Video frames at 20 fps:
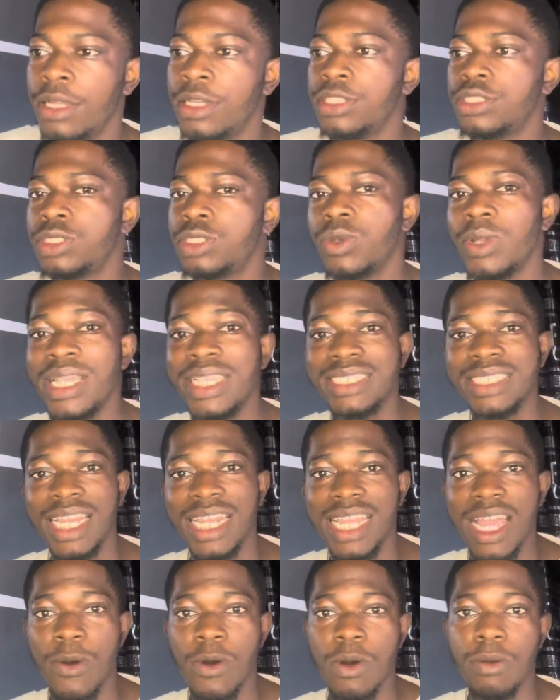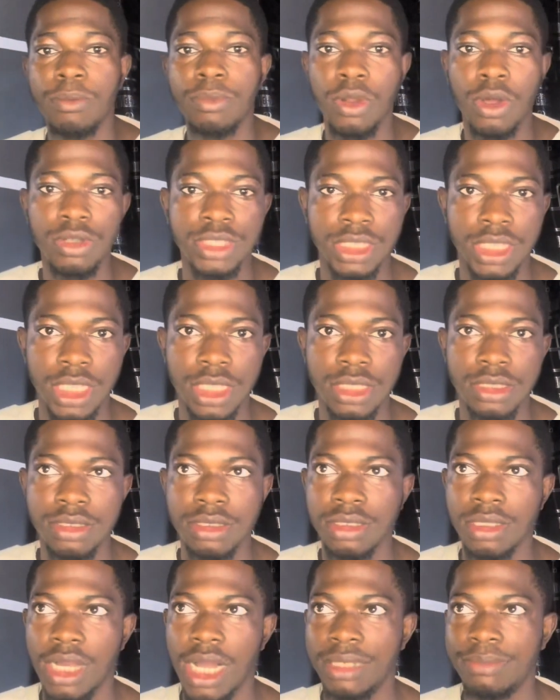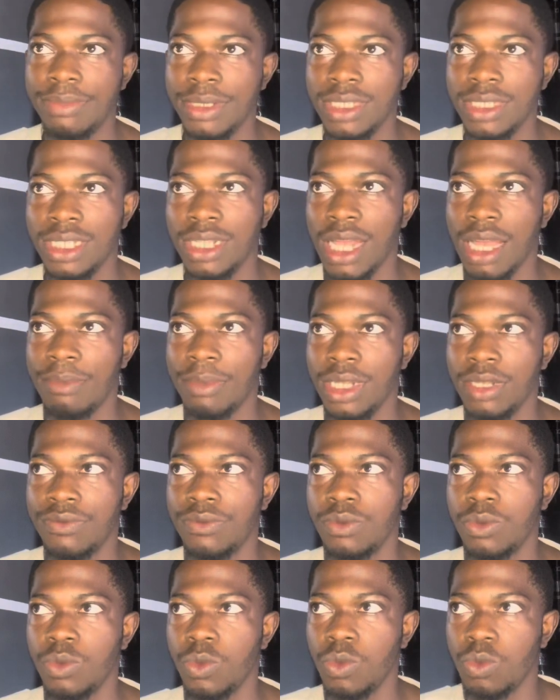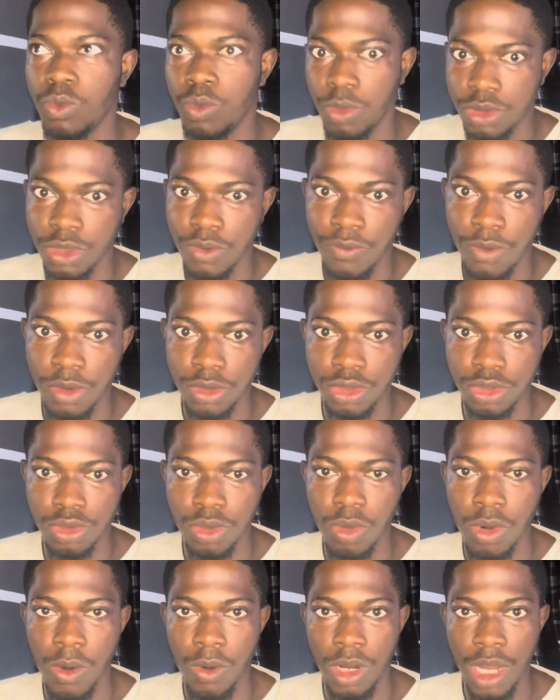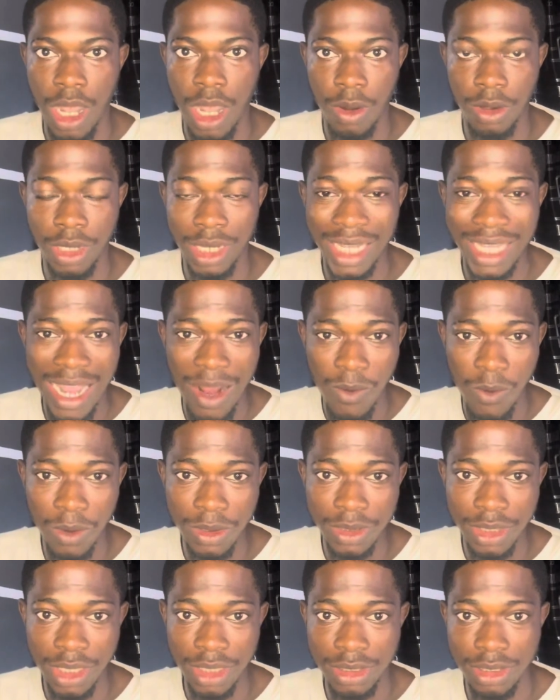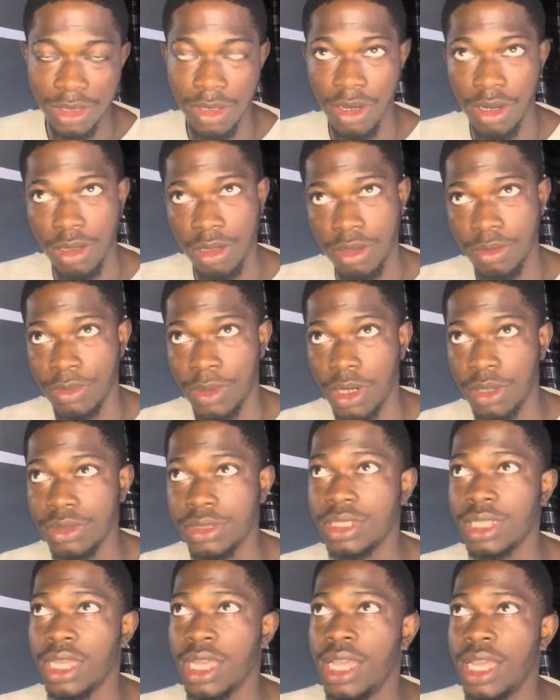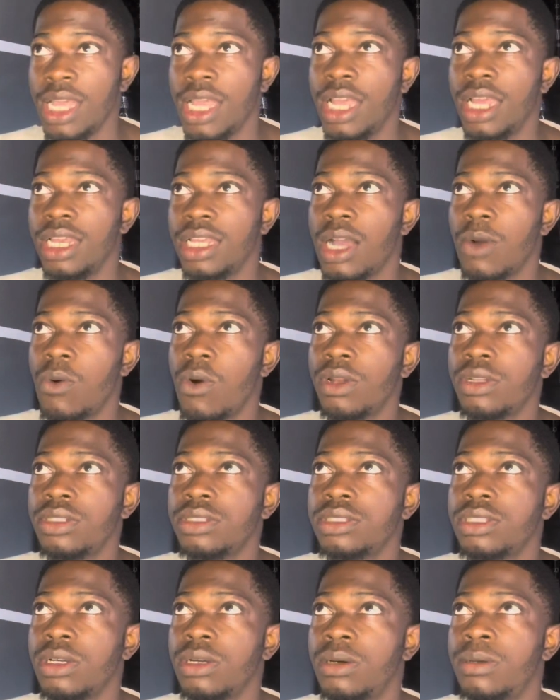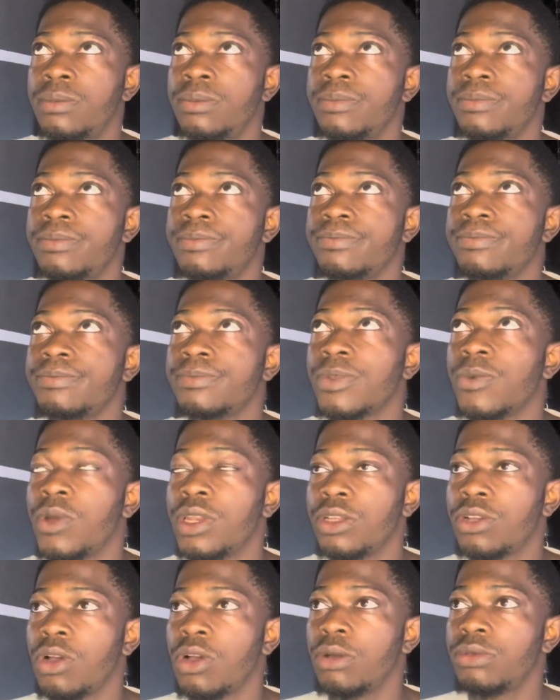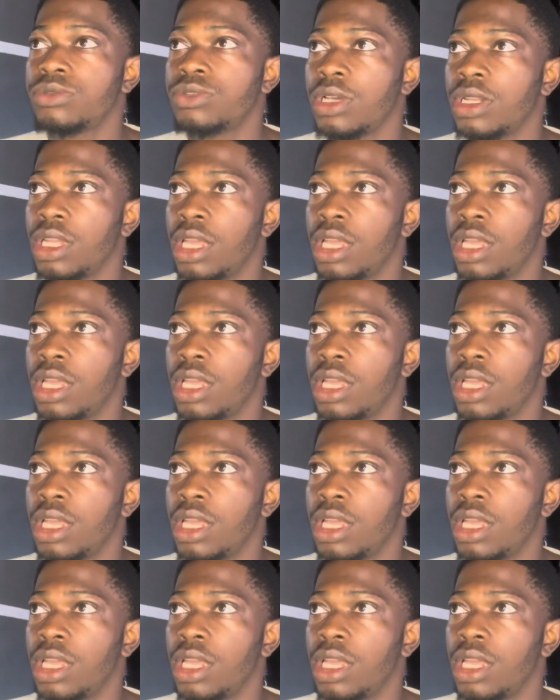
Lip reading: Sui is a layer 1 blockchain, and basically I believe most of us should know what layer 1 is all about. A layer 1 is when it comes to